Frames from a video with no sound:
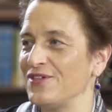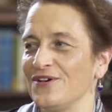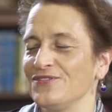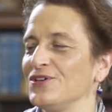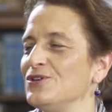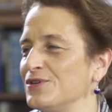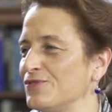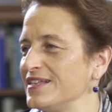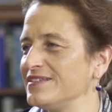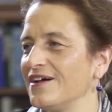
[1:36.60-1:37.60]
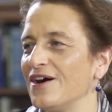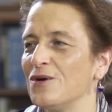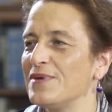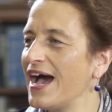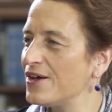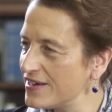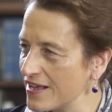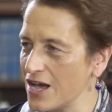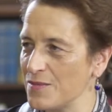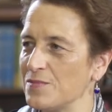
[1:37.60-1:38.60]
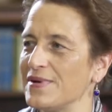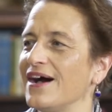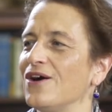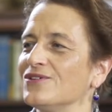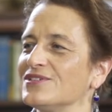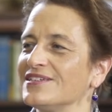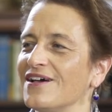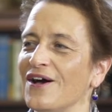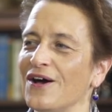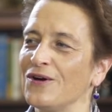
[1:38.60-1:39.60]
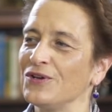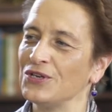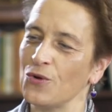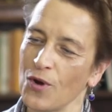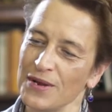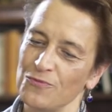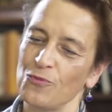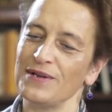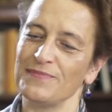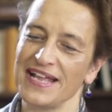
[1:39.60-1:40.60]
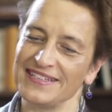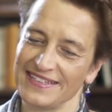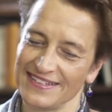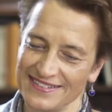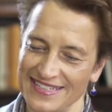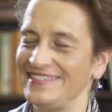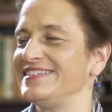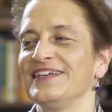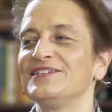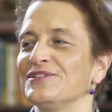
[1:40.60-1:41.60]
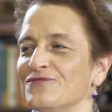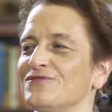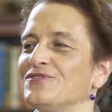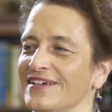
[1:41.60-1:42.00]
the Human Rights Hub. How did it come about? You know, what makes it distinctive?